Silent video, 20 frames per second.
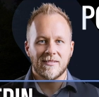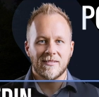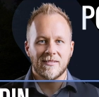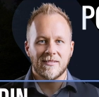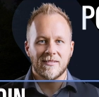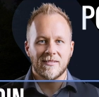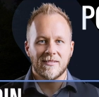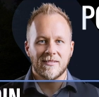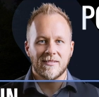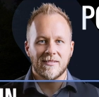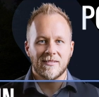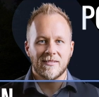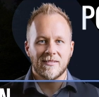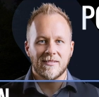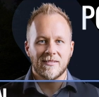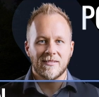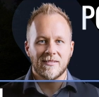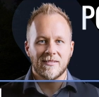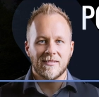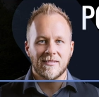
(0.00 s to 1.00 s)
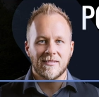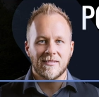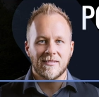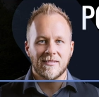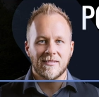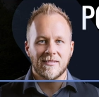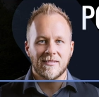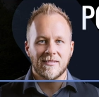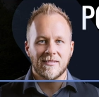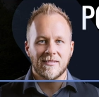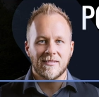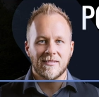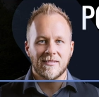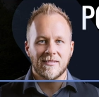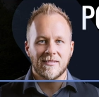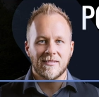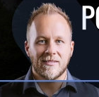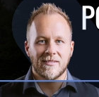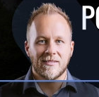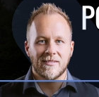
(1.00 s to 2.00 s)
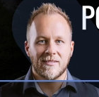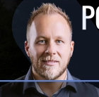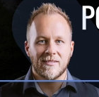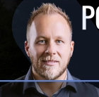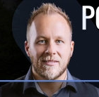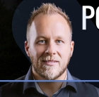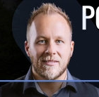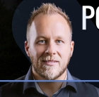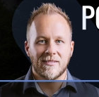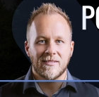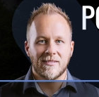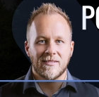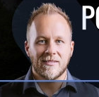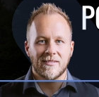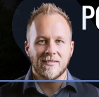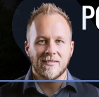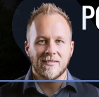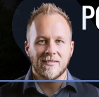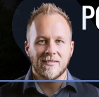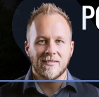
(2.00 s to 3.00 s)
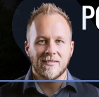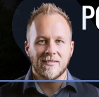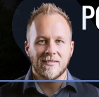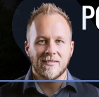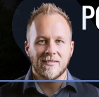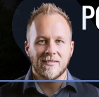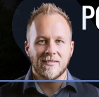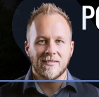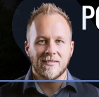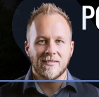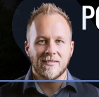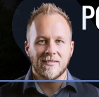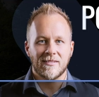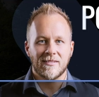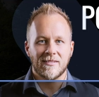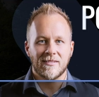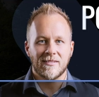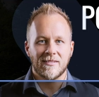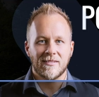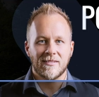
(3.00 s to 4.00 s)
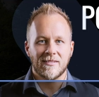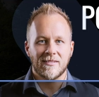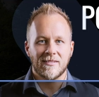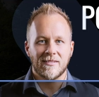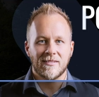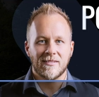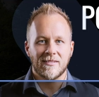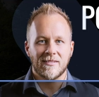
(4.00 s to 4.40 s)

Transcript: [no speech]